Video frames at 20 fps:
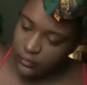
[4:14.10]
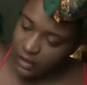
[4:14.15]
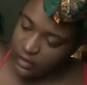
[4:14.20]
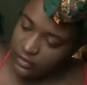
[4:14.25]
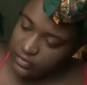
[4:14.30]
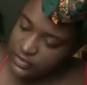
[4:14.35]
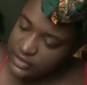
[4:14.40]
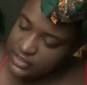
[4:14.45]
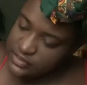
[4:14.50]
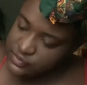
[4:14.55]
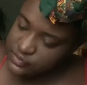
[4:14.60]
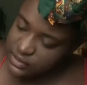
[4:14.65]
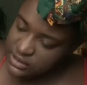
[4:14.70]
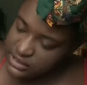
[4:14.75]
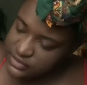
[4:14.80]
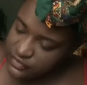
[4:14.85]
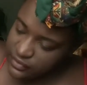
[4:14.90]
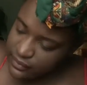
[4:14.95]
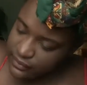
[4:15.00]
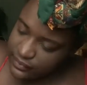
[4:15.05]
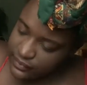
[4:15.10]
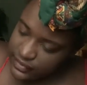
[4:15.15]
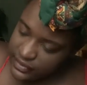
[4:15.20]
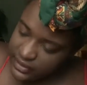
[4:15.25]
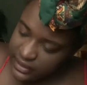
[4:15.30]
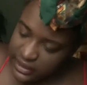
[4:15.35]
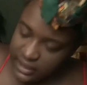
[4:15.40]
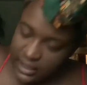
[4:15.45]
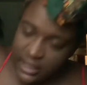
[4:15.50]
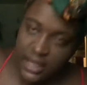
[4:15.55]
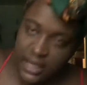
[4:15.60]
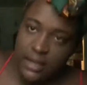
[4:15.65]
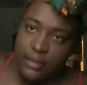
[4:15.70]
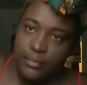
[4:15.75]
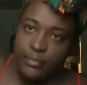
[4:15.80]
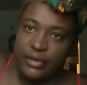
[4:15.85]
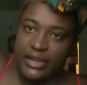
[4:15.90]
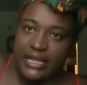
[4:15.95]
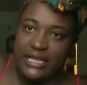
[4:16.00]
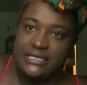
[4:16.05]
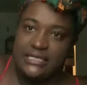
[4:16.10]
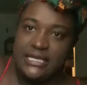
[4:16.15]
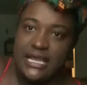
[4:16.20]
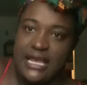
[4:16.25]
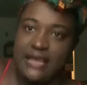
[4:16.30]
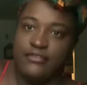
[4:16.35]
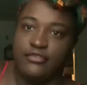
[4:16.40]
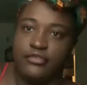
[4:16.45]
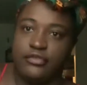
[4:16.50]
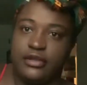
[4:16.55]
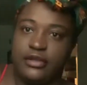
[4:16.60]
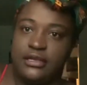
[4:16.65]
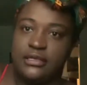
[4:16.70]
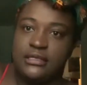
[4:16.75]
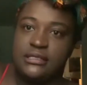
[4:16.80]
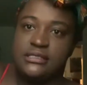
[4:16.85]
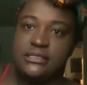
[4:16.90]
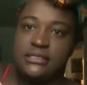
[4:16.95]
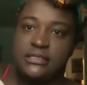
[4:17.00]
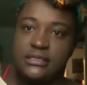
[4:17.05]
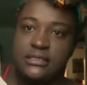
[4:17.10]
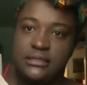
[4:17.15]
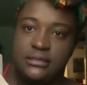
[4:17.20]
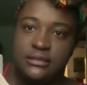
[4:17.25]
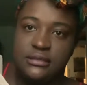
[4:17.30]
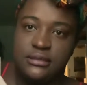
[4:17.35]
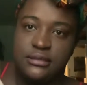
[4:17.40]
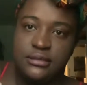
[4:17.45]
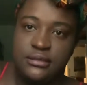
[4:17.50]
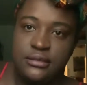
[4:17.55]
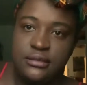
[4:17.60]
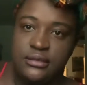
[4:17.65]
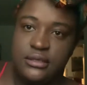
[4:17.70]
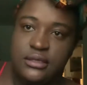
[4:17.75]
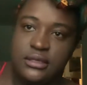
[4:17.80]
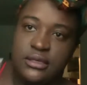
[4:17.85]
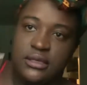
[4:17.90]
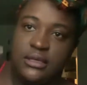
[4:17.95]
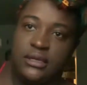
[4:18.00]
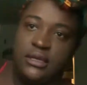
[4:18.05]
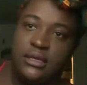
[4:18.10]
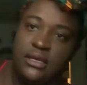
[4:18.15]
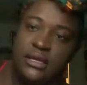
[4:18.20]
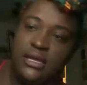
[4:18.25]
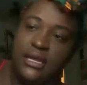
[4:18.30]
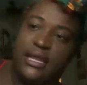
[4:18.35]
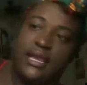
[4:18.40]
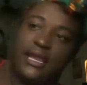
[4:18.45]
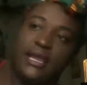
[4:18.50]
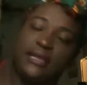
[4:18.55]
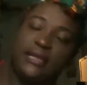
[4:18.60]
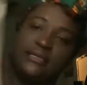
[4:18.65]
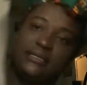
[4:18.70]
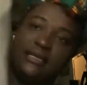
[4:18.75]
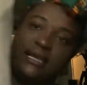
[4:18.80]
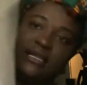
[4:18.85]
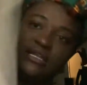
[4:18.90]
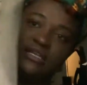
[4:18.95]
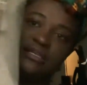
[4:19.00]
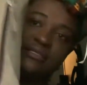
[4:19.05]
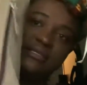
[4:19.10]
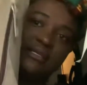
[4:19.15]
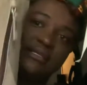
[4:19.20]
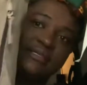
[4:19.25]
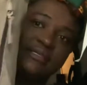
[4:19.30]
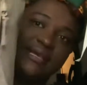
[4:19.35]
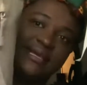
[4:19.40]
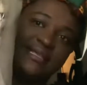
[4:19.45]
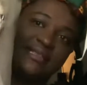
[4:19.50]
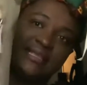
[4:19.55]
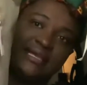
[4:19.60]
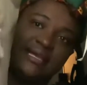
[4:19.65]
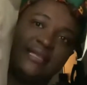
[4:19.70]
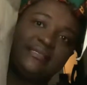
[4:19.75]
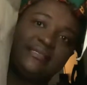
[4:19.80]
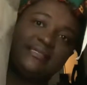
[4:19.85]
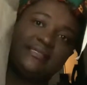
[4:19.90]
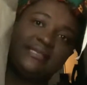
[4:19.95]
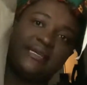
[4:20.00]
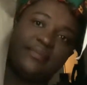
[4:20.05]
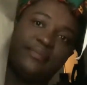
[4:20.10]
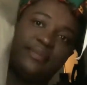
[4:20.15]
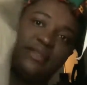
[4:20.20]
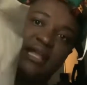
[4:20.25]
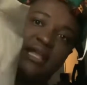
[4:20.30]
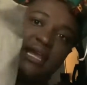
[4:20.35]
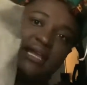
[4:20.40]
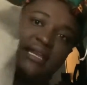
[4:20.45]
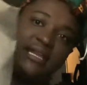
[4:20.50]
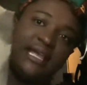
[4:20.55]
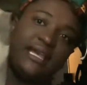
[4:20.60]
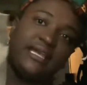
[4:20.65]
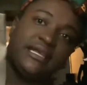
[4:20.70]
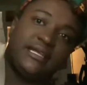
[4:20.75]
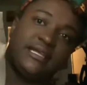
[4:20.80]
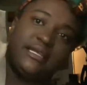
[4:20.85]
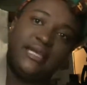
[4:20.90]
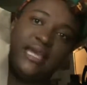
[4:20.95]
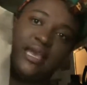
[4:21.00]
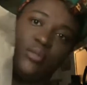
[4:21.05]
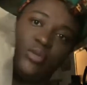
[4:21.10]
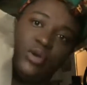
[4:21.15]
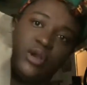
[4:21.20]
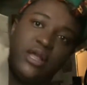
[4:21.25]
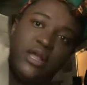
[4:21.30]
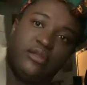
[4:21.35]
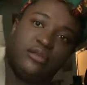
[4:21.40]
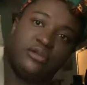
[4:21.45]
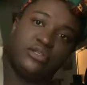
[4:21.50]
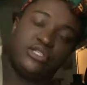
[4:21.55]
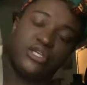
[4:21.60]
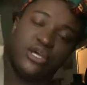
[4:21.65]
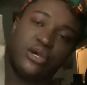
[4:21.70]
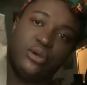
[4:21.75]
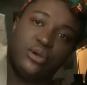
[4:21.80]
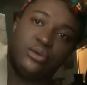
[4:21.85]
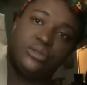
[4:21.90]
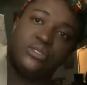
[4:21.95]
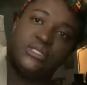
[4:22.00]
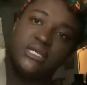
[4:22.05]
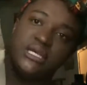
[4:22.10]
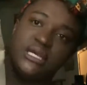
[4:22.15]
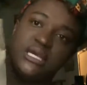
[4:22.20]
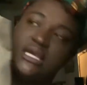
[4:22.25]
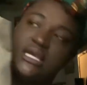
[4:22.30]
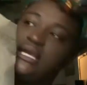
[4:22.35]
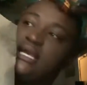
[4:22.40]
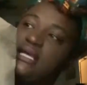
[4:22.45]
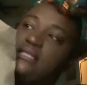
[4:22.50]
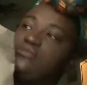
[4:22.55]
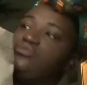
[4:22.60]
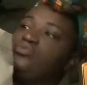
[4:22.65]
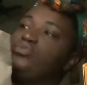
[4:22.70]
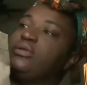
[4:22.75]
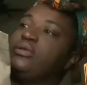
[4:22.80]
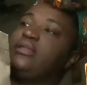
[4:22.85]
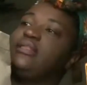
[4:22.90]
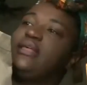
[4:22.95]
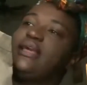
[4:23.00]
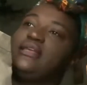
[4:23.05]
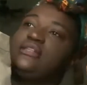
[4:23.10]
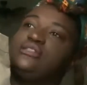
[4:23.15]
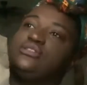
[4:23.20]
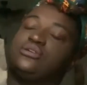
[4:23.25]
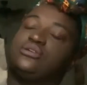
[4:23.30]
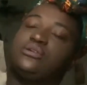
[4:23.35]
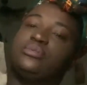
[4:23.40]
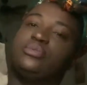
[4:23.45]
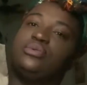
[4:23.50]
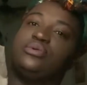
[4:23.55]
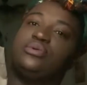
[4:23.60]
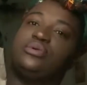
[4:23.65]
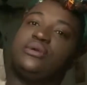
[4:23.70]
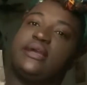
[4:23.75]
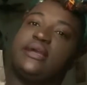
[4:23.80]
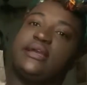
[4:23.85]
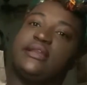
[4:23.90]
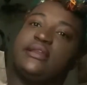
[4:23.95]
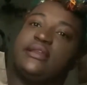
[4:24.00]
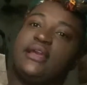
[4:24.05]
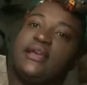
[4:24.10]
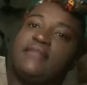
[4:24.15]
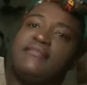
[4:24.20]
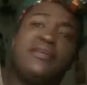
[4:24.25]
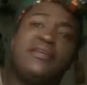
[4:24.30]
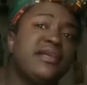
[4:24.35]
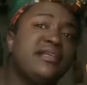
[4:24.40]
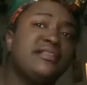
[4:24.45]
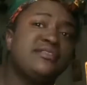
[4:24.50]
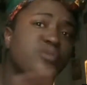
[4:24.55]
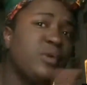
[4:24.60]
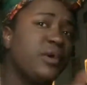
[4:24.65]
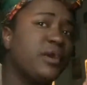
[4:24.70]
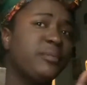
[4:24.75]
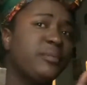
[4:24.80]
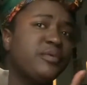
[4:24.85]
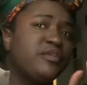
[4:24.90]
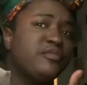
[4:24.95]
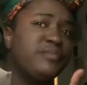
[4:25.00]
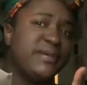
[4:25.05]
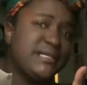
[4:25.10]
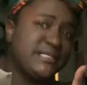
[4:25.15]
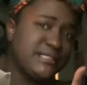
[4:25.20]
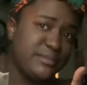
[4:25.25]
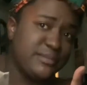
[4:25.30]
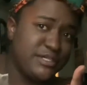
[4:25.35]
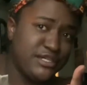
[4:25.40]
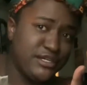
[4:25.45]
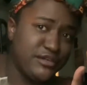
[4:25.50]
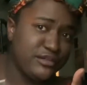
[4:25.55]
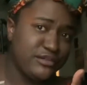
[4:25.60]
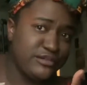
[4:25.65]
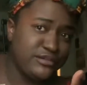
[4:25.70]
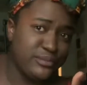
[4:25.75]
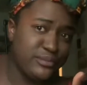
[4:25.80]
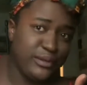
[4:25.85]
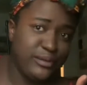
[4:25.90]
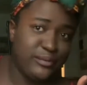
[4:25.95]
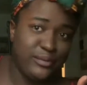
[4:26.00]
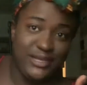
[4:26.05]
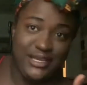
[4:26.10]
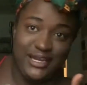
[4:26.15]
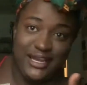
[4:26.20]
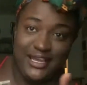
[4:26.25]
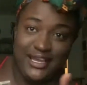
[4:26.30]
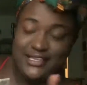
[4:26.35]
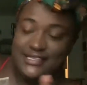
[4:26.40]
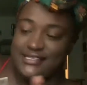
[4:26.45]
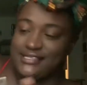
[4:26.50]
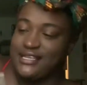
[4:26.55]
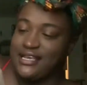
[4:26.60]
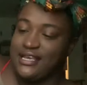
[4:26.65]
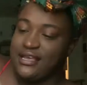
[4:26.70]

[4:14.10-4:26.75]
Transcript: This one is from the brand Everest, and it just looks like this. It's like a plain like camel colored tote. It's really like durable, and I feel like it's waterproof because the material is really, really nice.